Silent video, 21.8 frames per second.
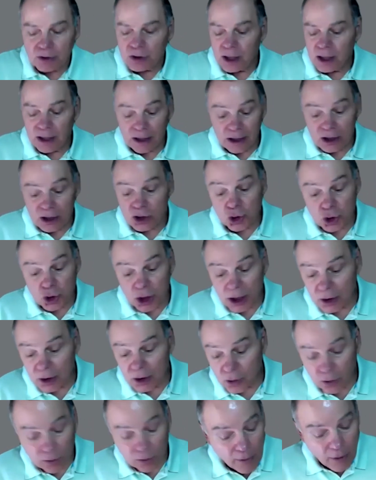age,
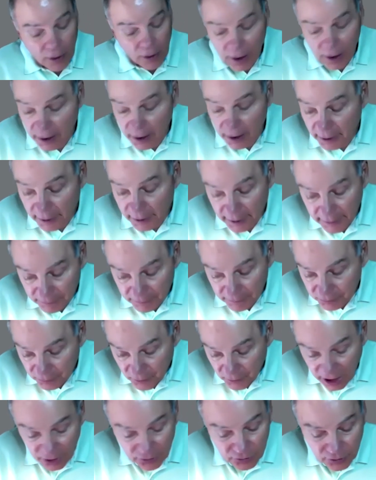gender,
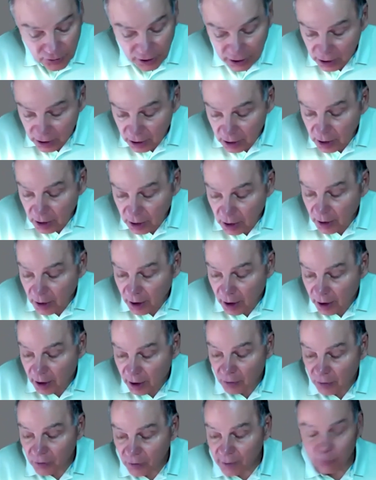ethnic
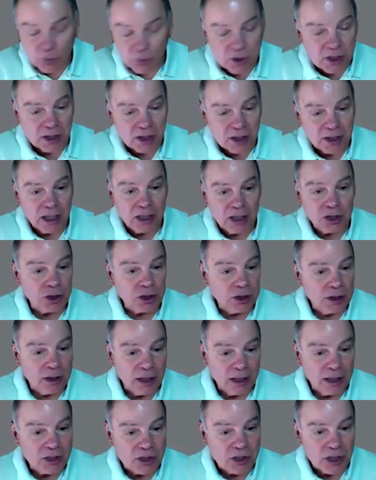
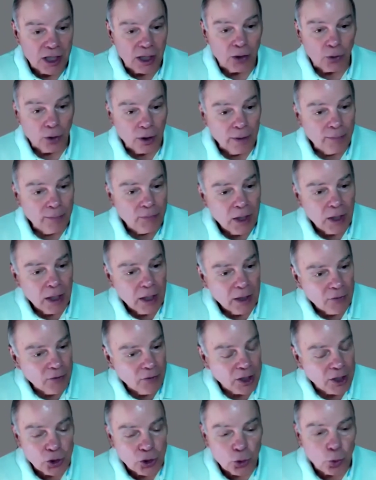representation, et cetera,
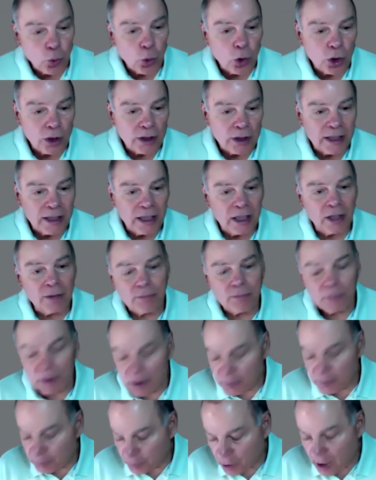than you would
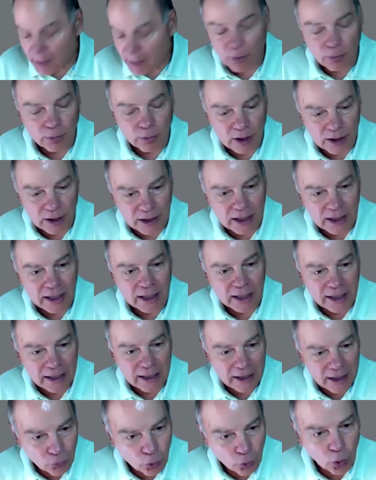probably in
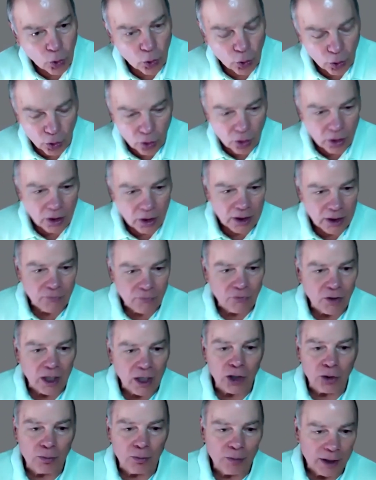a rural
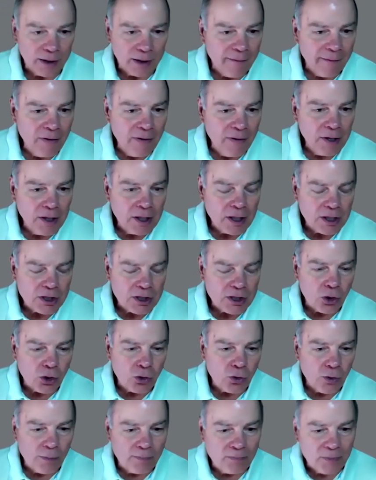environment.
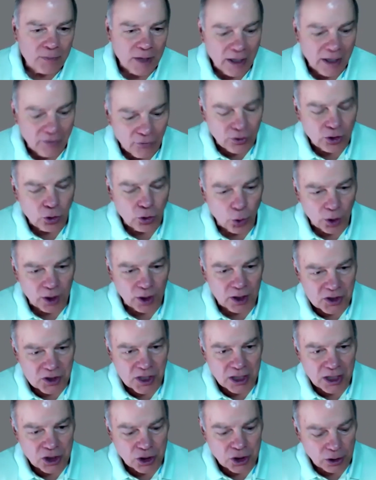So every
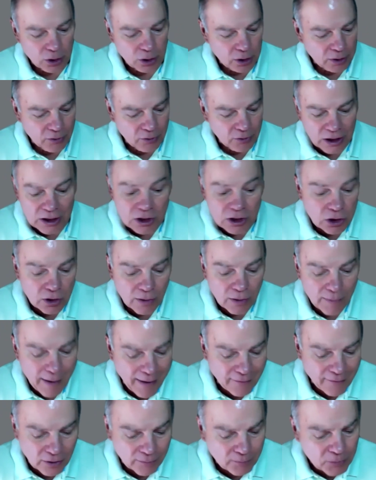organization needs to
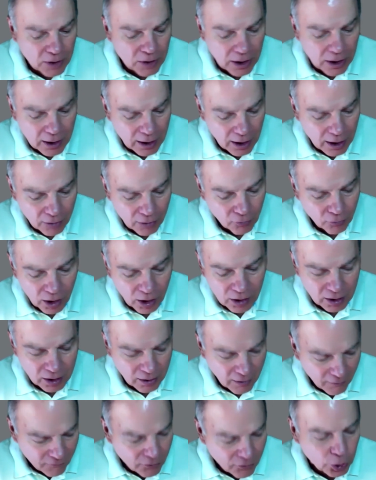have
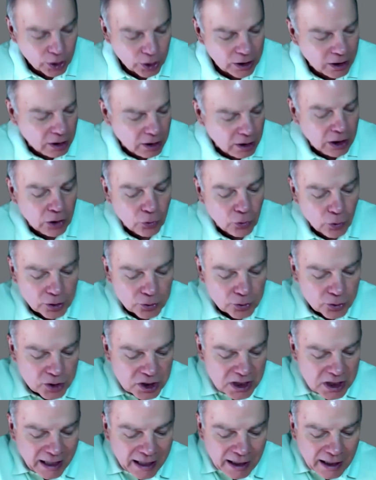a very clear
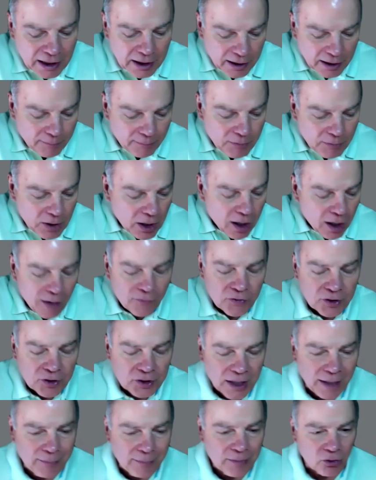understanding of the
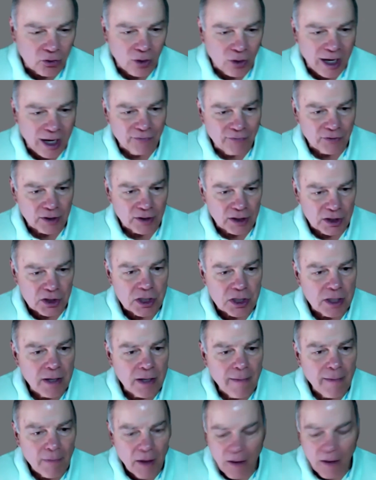demographics
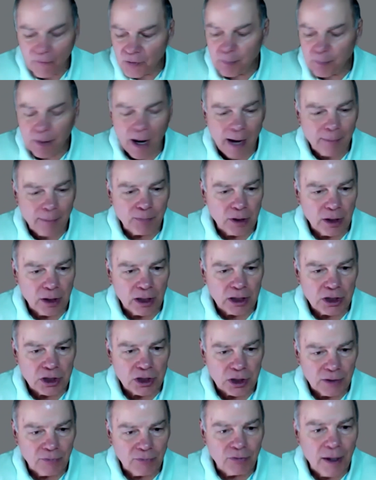of the
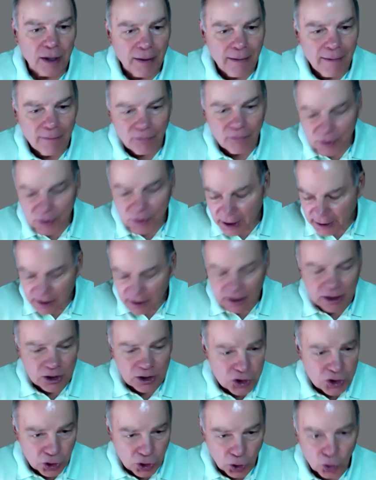population that it
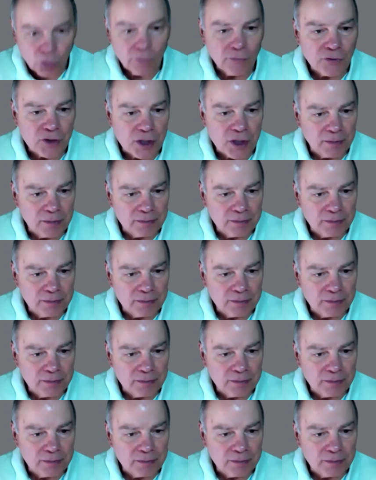serves.